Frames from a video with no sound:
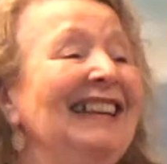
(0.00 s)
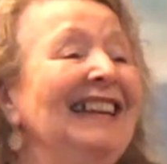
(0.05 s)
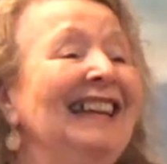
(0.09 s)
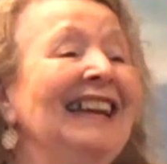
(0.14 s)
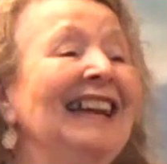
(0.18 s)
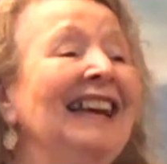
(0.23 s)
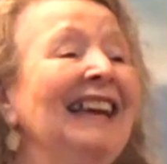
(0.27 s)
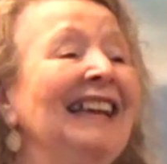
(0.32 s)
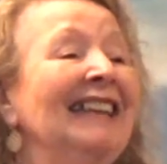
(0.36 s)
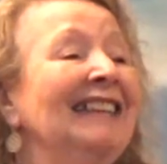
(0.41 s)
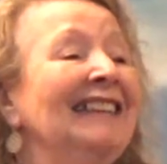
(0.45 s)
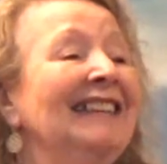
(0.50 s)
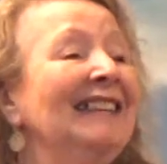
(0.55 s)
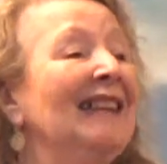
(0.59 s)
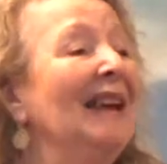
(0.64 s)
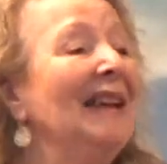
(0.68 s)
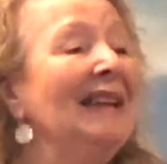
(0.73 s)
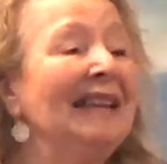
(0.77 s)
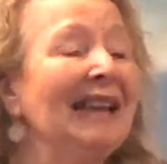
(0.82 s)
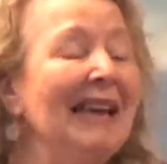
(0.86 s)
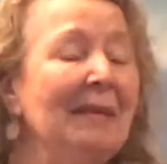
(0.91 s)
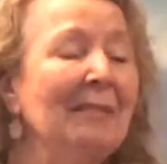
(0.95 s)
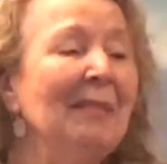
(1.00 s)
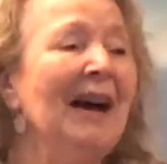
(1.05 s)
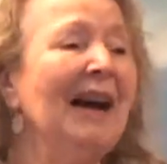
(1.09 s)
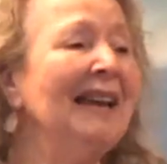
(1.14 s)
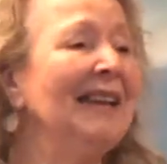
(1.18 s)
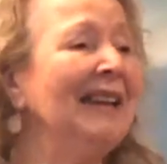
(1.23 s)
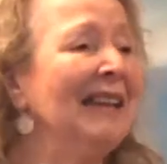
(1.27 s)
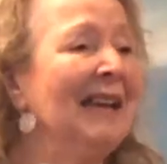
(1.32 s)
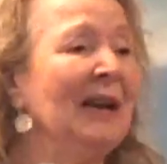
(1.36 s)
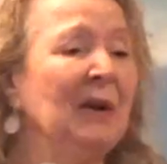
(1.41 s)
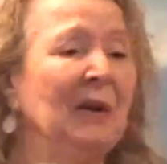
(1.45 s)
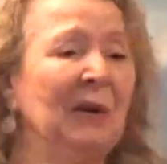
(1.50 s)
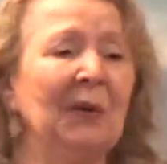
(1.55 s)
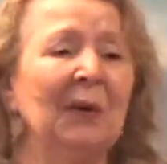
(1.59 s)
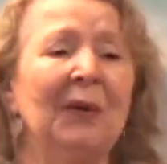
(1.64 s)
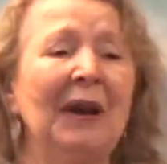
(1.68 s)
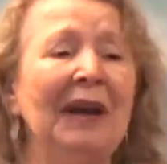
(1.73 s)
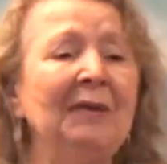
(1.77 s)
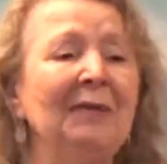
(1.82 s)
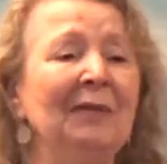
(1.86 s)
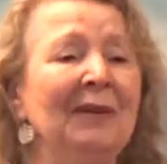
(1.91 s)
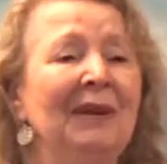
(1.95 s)
and they might get
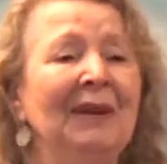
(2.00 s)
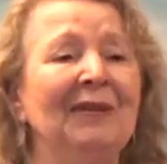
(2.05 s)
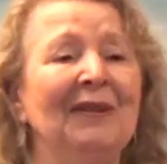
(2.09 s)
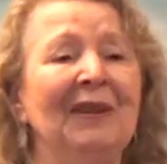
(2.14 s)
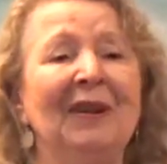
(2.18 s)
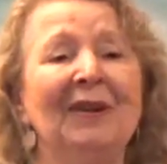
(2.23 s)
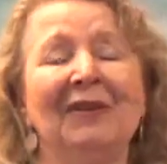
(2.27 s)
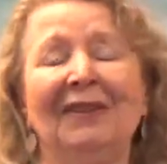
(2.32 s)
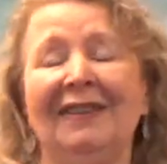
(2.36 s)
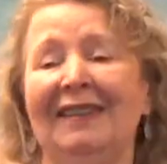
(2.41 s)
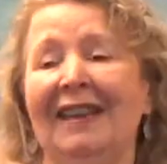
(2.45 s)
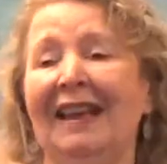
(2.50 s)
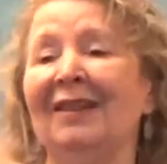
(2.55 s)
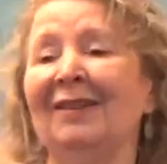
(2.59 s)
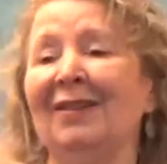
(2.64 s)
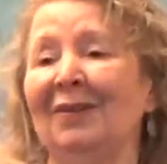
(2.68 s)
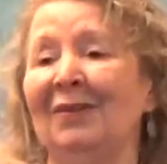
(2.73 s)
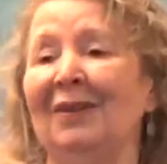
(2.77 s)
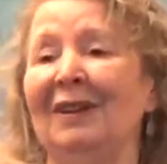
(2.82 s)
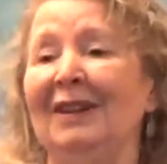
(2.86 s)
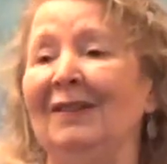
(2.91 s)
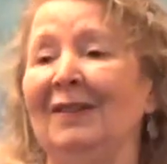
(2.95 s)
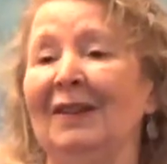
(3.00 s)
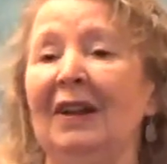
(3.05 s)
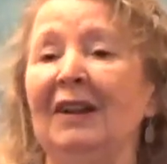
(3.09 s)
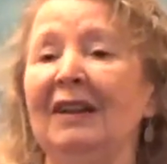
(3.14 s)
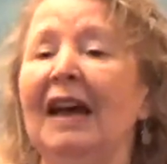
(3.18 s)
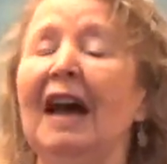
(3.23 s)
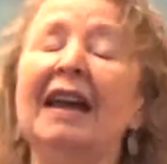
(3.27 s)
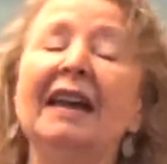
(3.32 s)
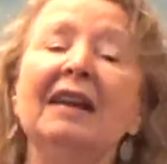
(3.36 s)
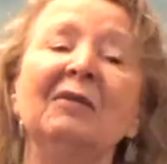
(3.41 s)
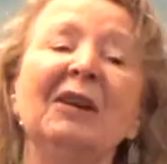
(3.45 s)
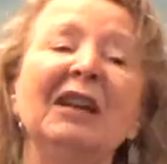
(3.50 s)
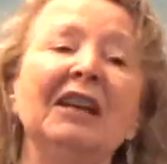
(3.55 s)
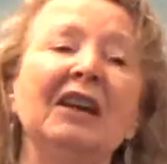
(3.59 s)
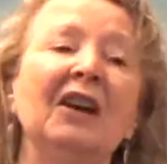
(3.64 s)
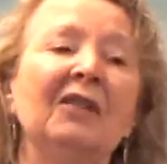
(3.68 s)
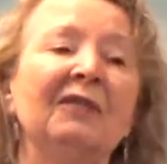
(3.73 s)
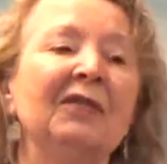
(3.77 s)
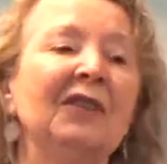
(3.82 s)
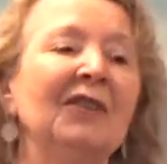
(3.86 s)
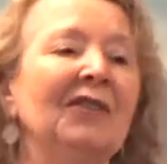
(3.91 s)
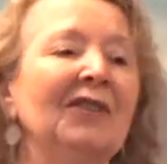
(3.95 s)
great results as a result. I am an
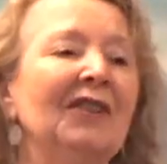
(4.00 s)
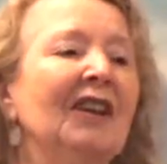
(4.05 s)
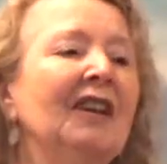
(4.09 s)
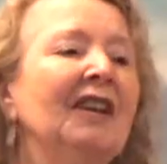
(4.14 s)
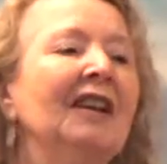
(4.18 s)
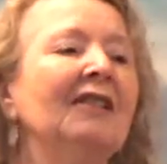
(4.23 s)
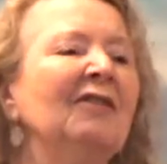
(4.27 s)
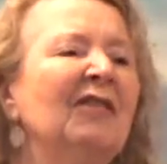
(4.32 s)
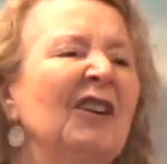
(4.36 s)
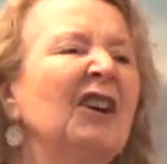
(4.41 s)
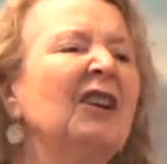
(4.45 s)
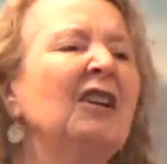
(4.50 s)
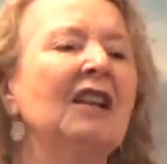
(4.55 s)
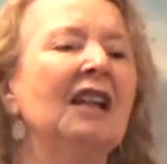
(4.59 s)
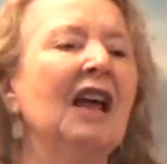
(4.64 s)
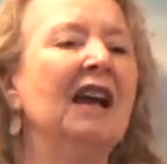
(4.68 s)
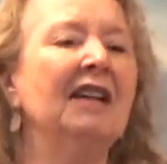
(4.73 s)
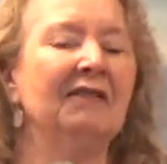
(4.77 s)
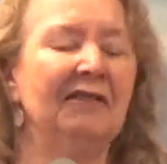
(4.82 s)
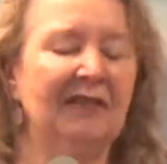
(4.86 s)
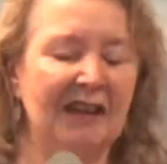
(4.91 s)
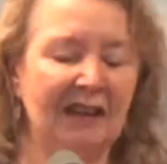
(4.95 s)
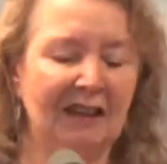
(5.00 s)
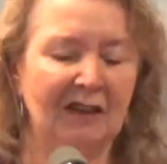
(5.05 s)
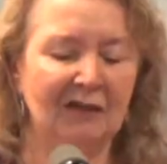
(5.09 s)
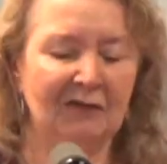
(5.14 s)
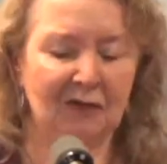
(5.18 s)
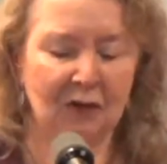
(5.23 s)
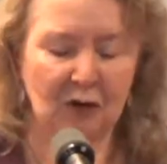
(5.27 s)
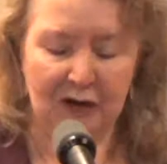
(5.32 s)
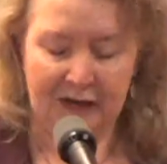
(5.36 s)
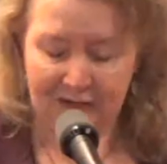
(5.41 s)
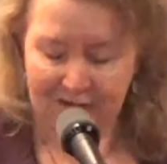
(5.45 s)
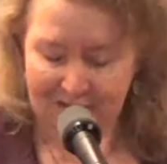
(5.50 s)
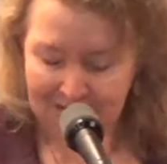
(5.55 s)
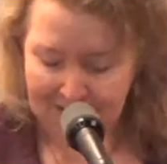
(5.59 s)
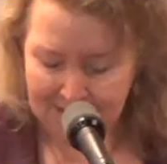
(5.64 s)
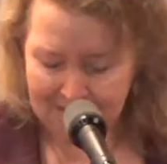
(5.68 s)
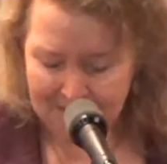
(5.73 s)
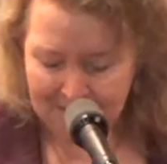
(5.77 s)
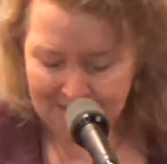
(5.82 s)
and studied fungal hyphae in the forest.